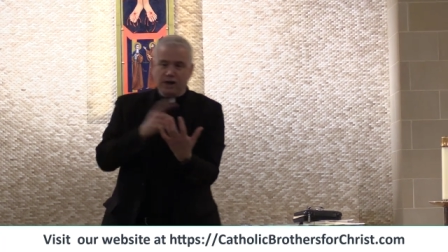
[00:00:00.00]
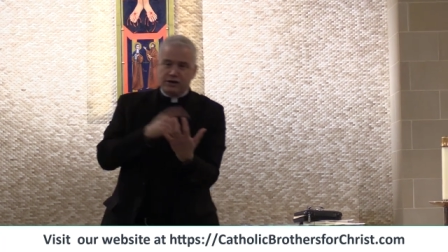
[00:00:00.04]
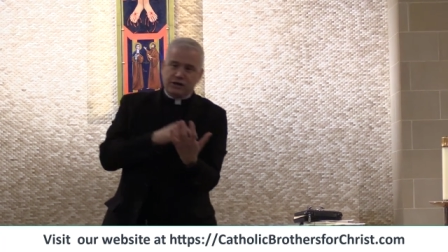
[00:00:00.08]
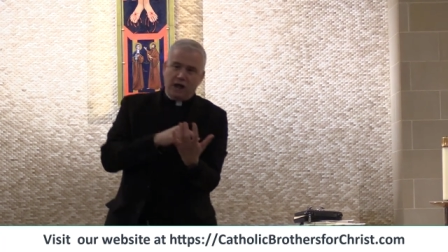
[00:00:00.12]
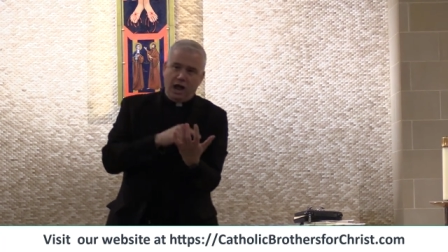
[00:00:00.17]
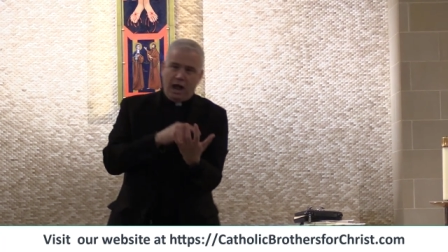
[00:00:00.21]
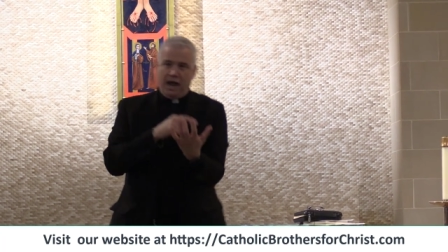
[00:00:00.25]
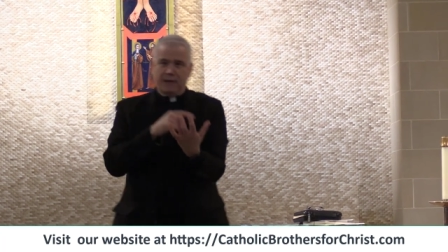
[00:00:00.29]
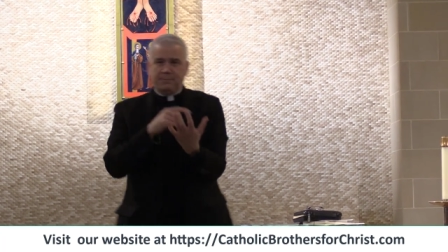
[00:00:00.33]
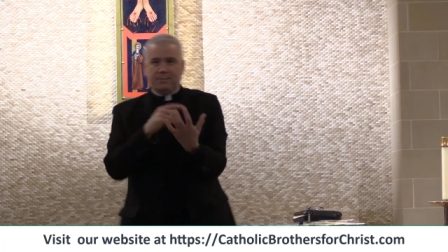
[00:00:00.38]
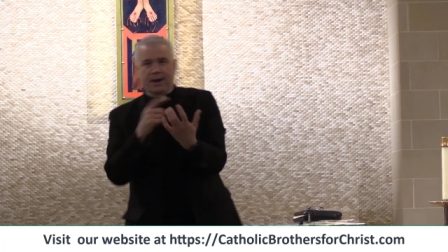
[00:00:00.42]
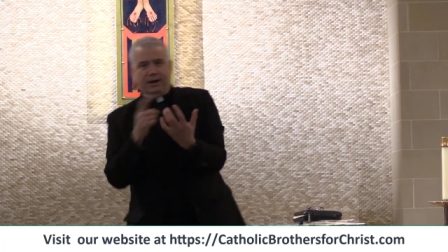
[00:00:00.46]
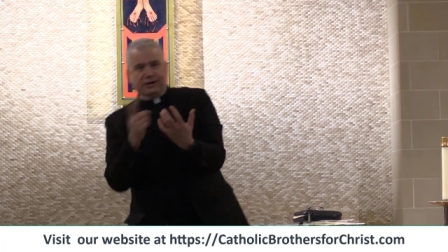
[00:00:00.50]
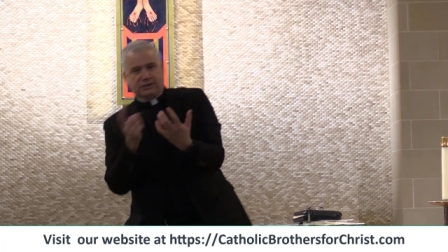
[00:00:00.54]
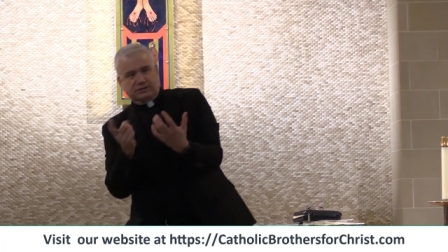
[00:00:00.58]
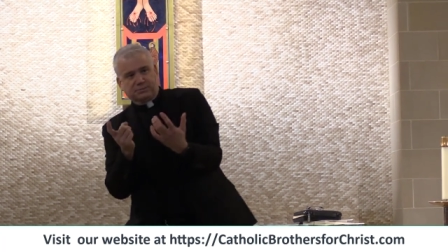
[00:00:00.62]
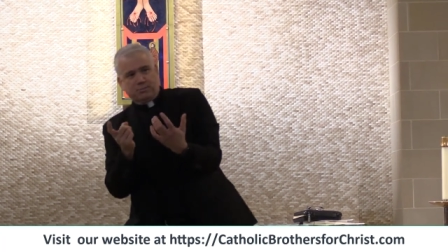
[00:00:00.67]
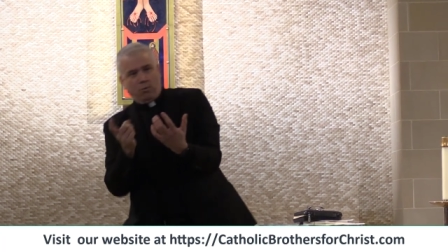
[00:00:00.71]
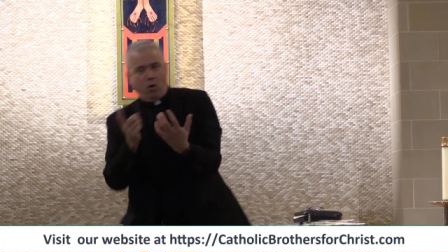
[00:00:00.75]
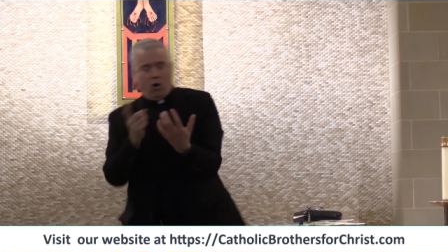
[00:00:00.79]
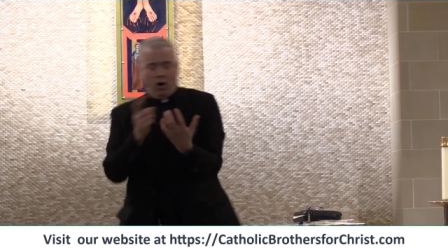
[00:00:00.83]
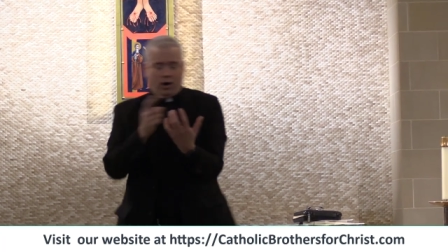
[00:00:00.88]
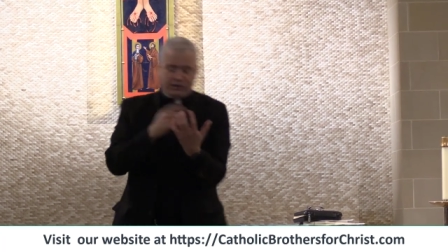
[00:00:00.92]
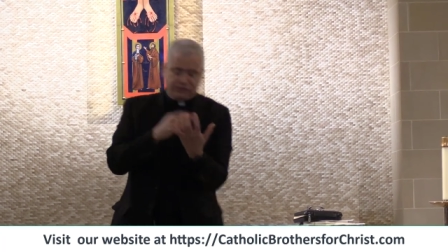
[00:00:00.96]
Nine
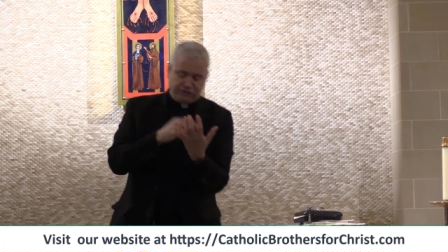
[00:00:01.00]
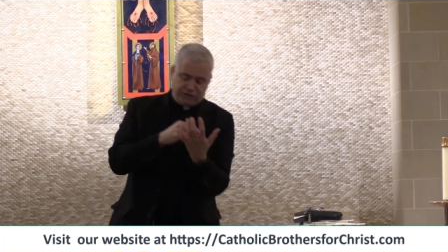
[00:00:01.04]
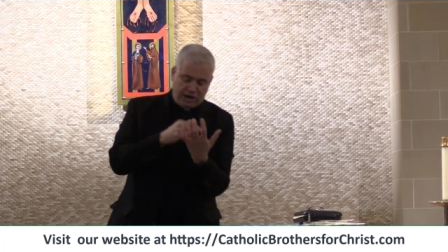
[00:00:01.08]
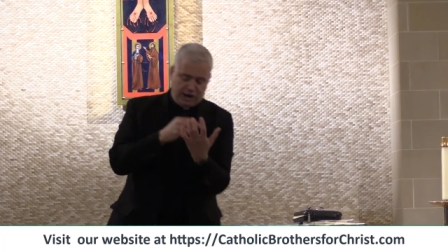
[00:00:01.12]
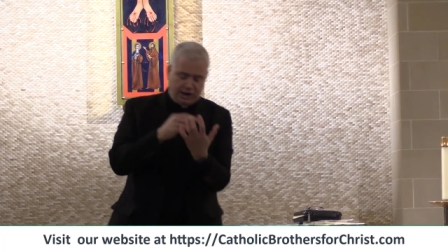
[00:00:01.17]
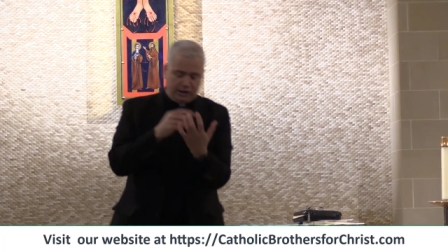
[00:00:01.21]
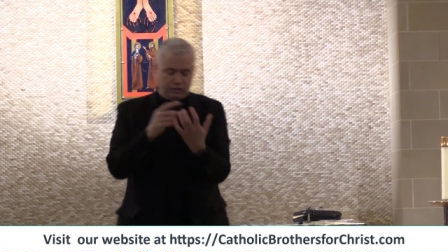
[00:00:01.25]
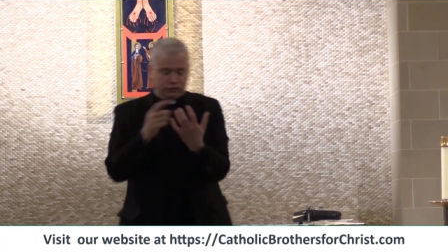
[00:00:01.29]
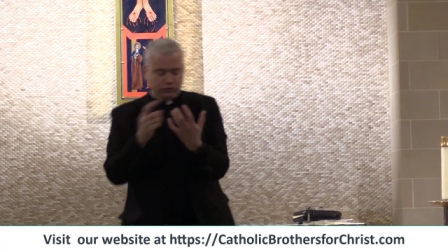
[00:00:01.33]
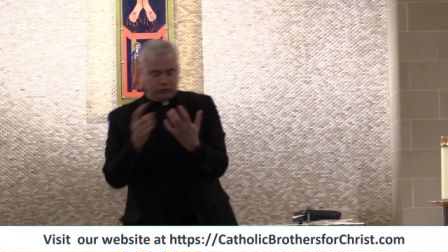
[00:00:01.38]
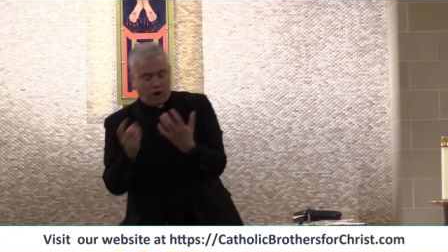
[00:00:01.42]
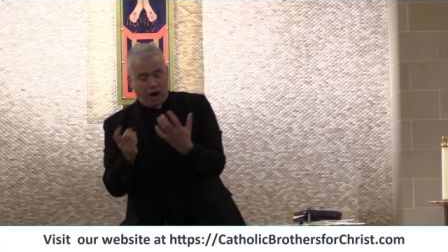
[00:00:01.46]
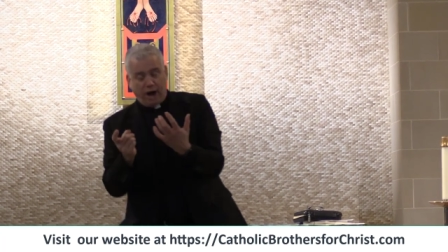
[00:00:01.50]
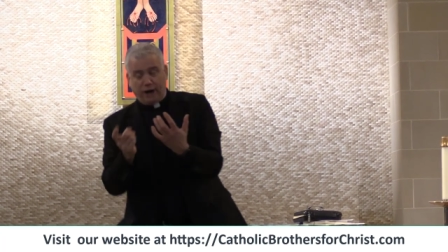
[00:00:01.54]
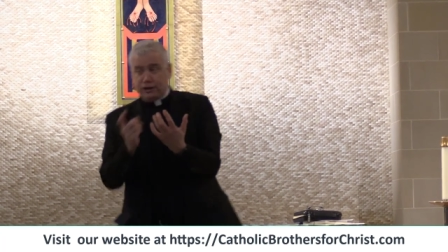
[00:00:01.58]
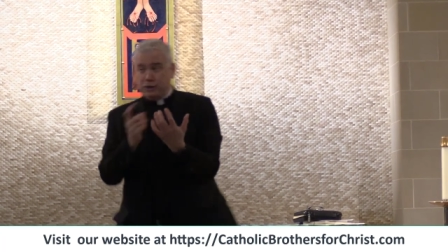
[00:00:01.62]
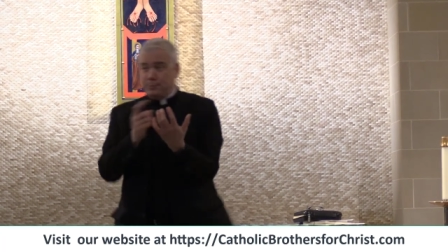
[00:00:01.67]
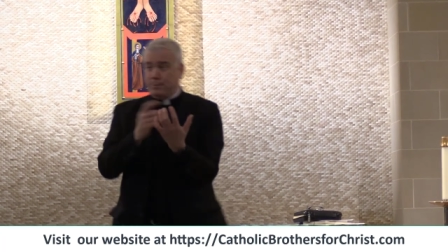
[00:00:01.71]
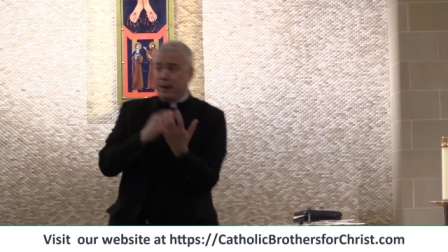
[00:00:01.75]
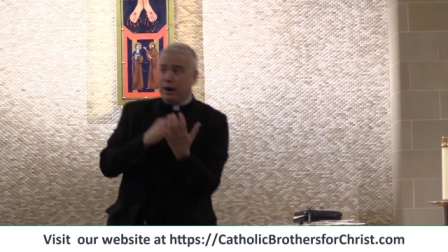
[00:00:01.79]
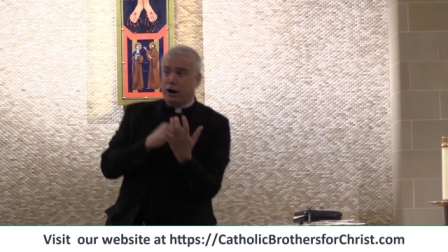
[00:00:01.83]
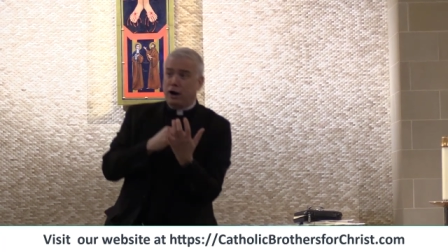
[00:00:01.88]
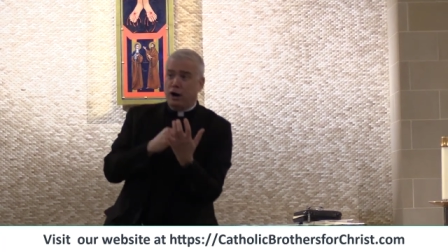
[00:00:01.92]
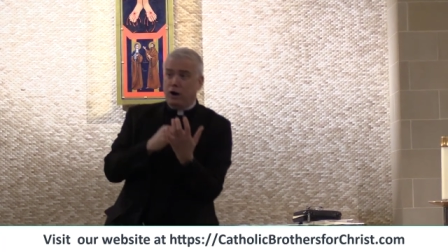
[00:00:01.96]
minutes more. Tick tock.
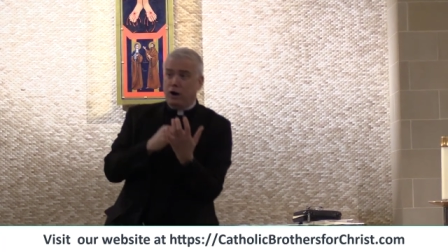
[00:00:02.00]
You better